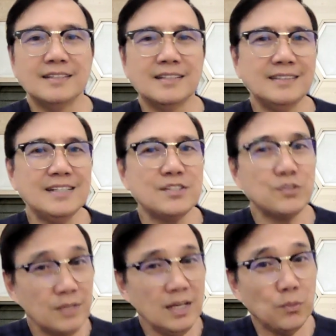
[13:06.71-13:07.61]
that
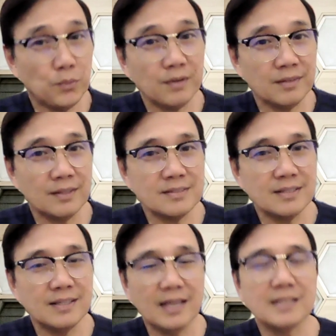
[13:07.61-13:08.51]
it's really worth it
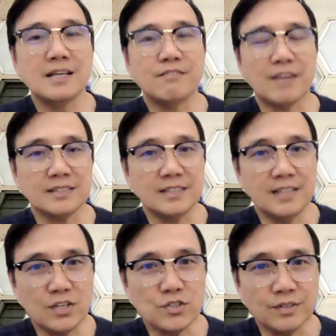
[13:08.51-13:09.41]
getting a
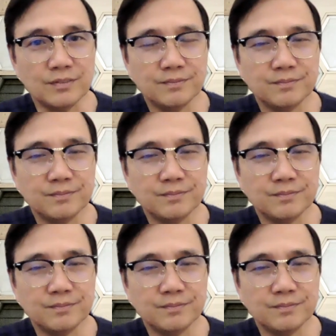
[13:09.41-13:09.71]
vaccination.